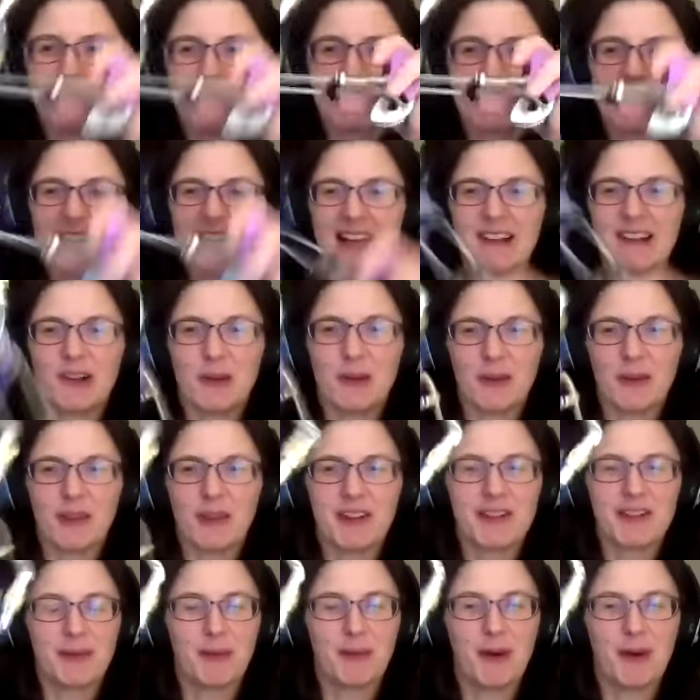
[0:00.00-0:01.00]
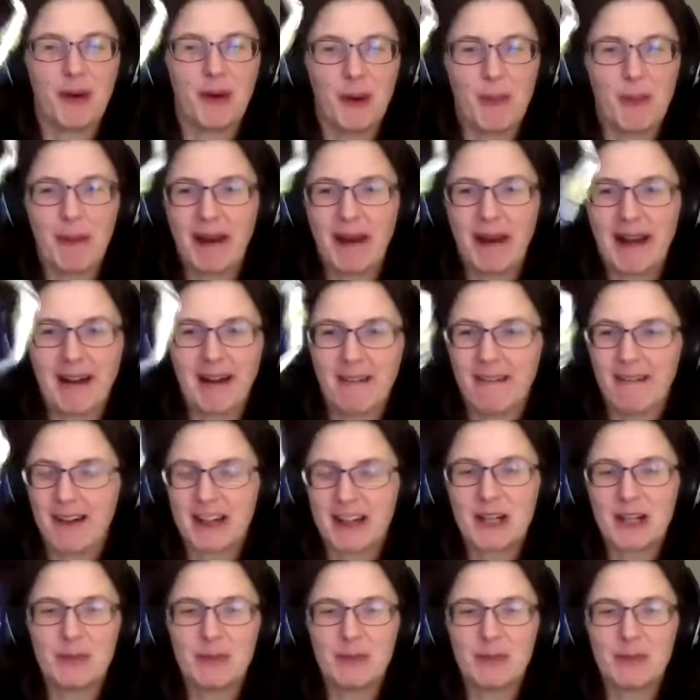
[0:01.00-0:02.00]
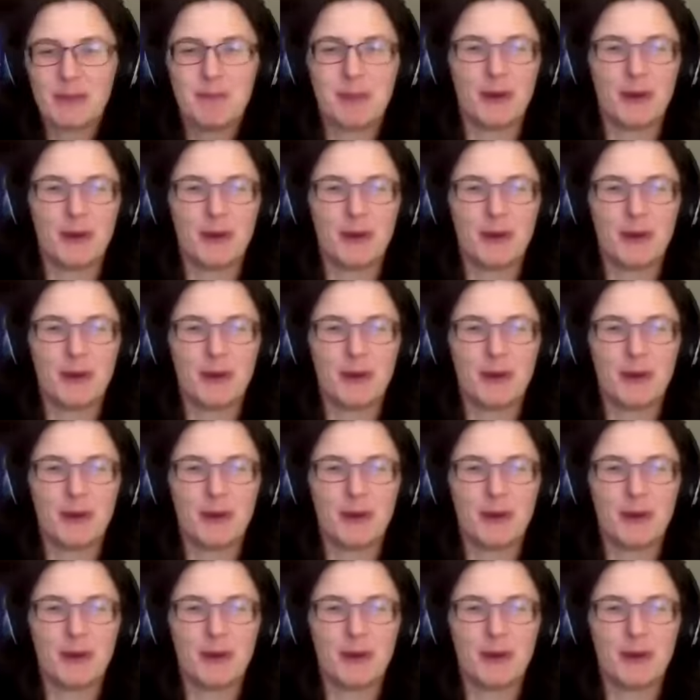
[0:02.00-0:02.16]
dangle this one about. I couldn't